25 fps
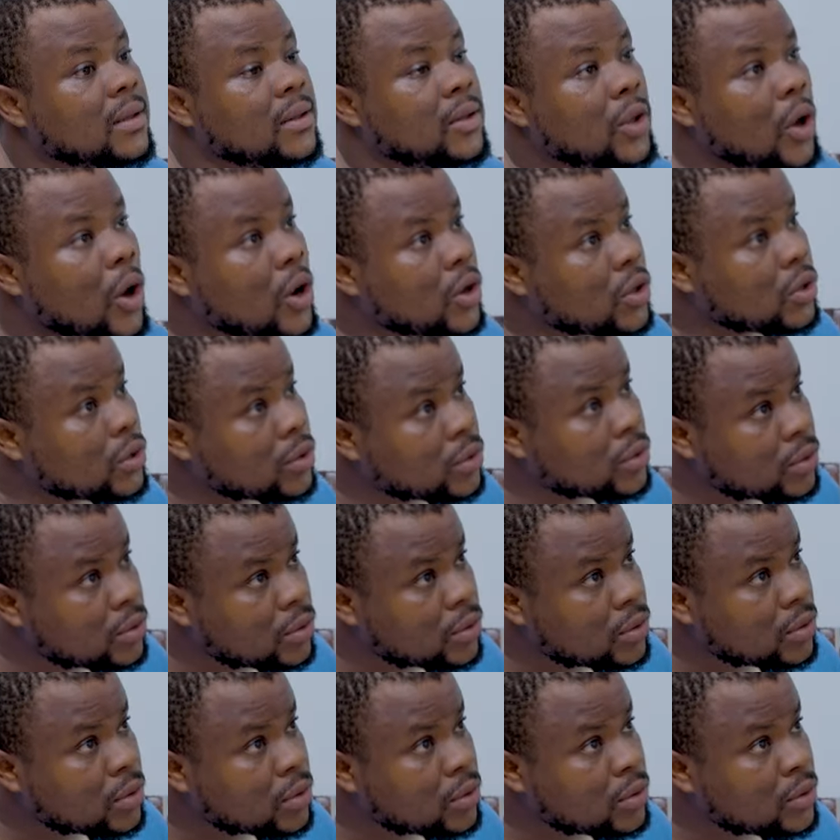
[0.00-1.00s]
Doc,
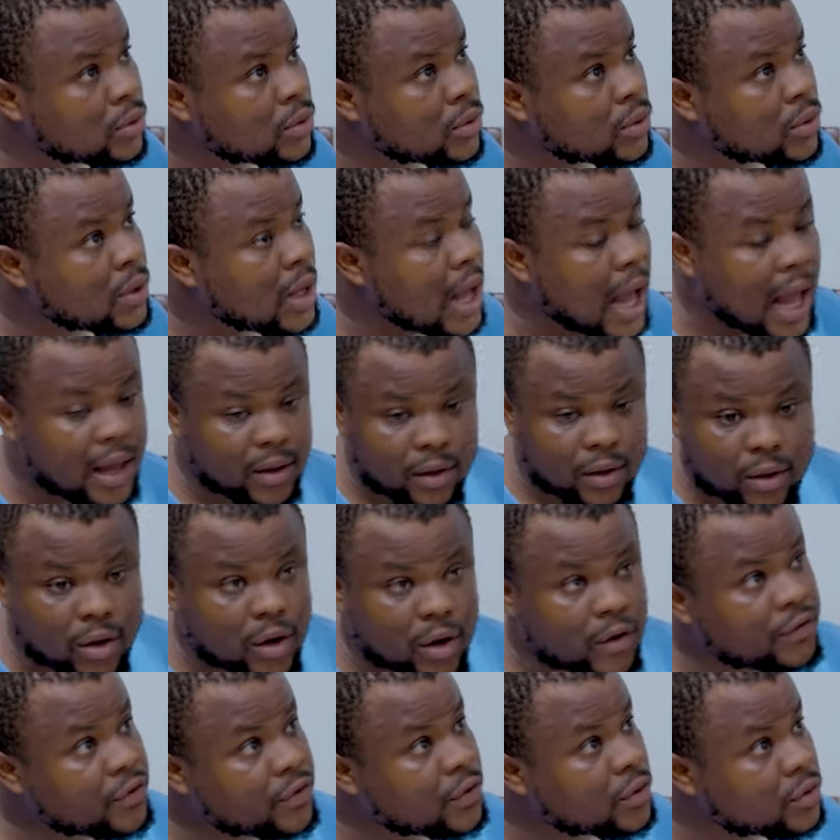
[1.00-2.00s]
are you
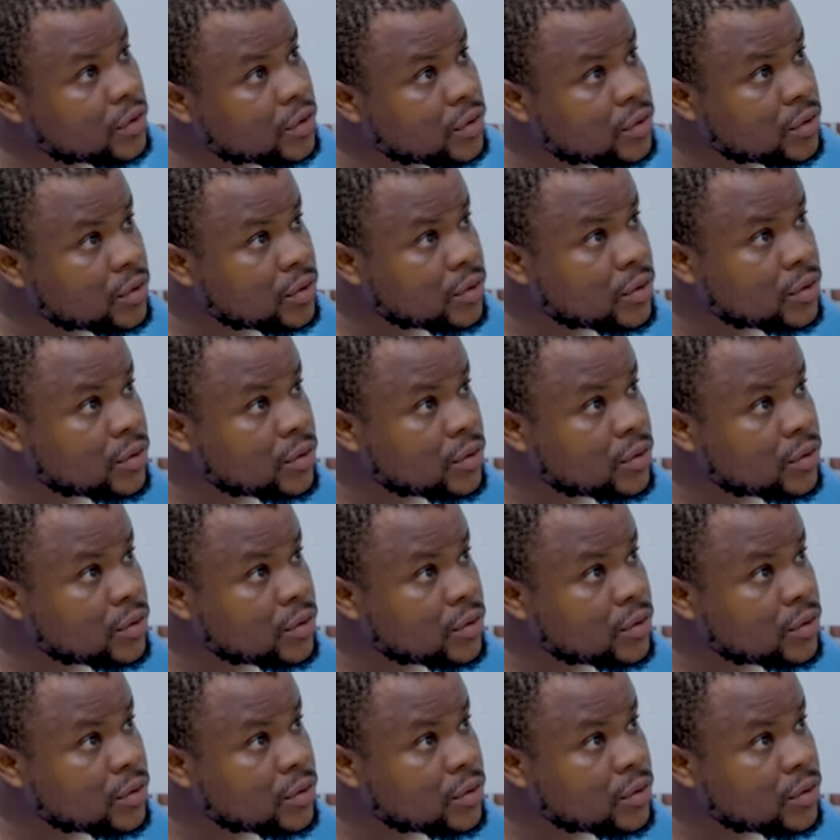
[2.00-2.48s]
confused?